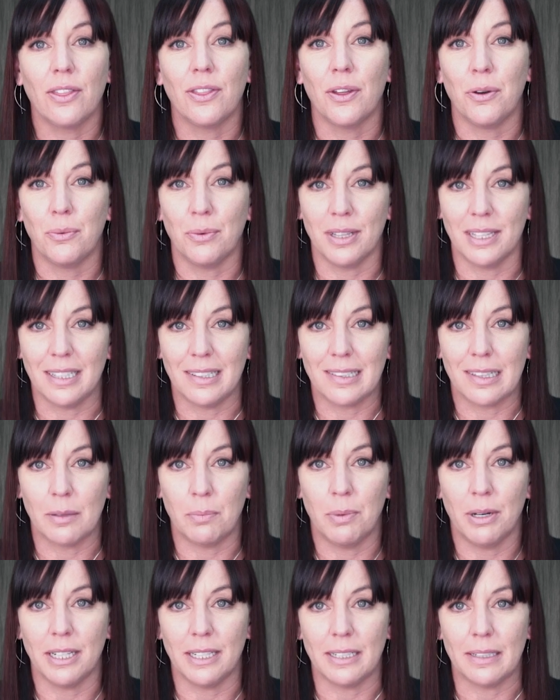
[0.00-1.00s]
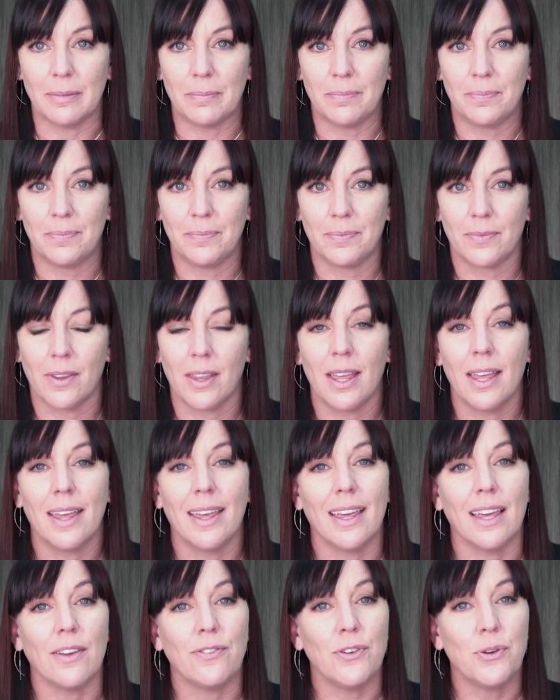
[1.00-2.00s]
then release the button.
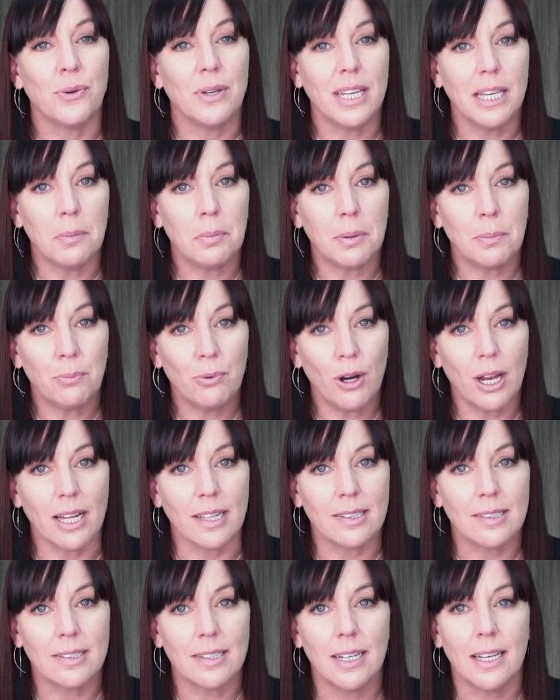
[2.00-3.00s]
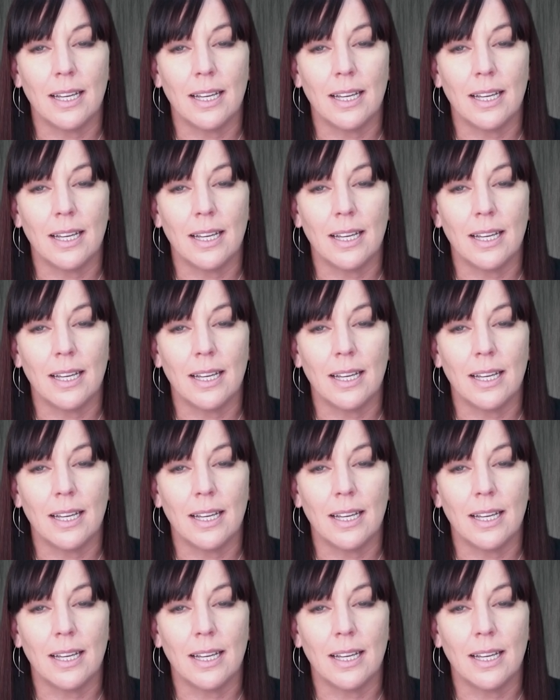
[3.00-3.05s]
If you keep it pressed,